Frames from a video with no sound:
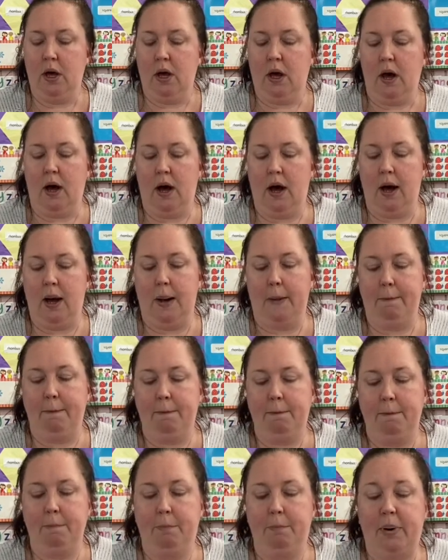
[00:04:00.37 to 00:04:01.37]
Um,
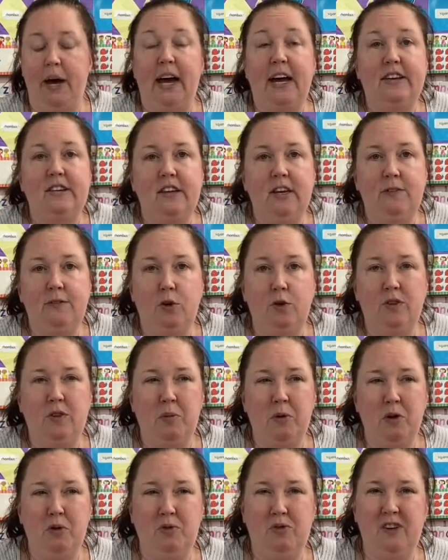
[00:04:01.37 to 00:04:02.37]
but if you're
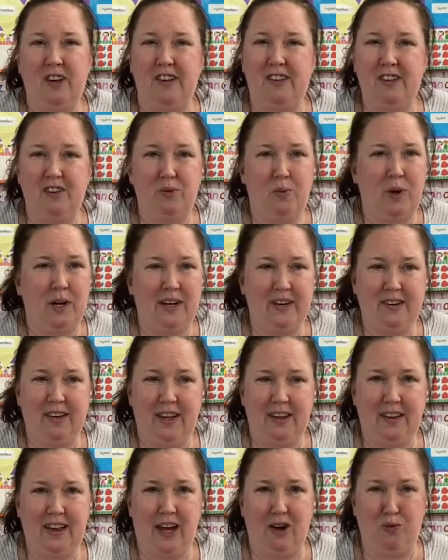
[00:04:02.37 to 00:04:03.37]
someone who doesn't want to
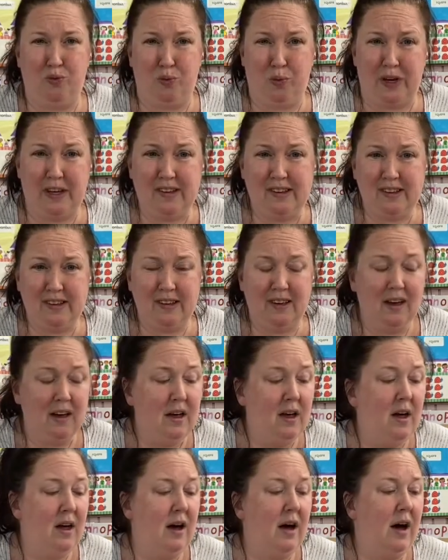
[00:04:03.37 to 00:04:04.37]
take that risk,
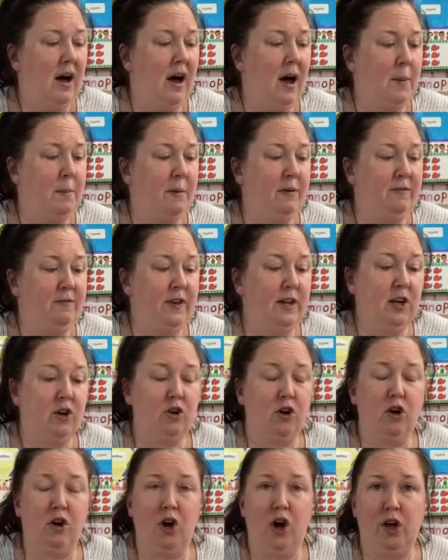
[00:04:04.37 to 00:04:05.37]
um,
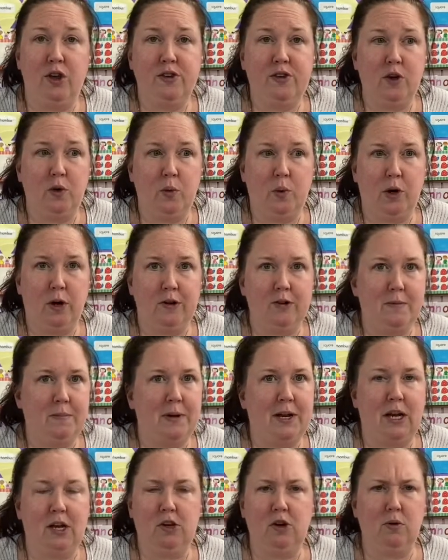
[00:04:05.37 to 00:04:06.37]
vinegar also works, but
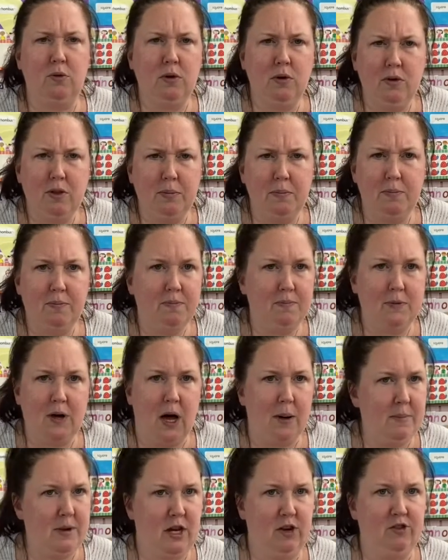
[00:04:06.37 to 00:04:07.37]
I don't know the
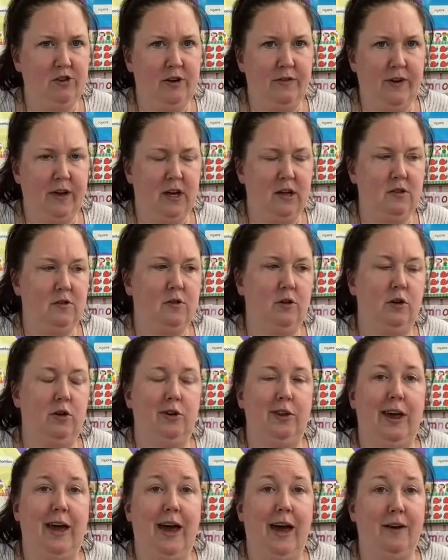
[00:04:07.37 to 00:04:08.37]
combination offhand, so you'll
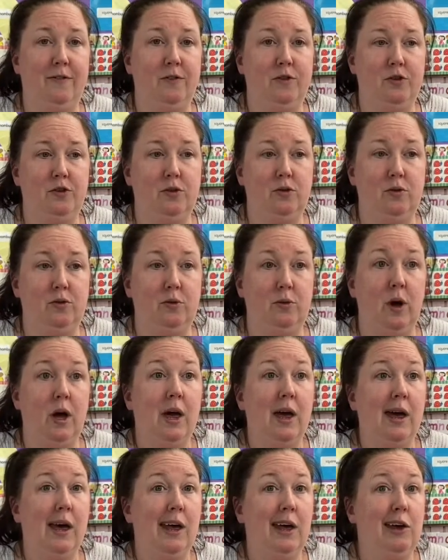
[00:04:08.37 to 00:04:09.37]
have to
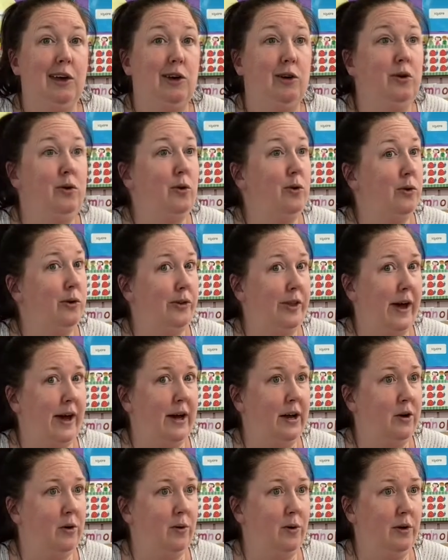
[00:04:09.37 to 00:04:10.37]
Google
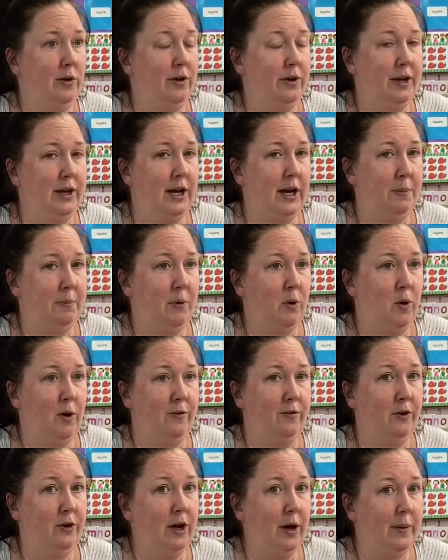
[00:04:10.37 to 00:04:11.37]
that or look it up, or
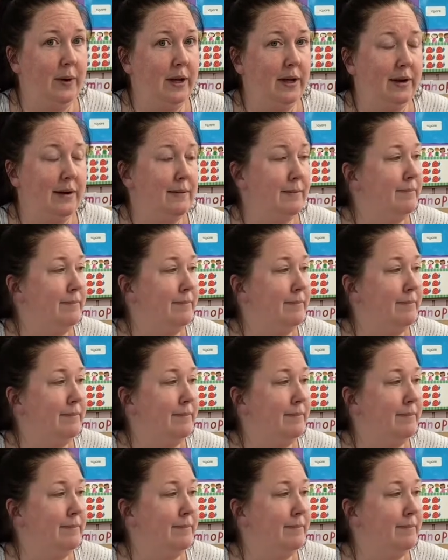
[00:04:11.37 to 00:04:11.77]
if you know it,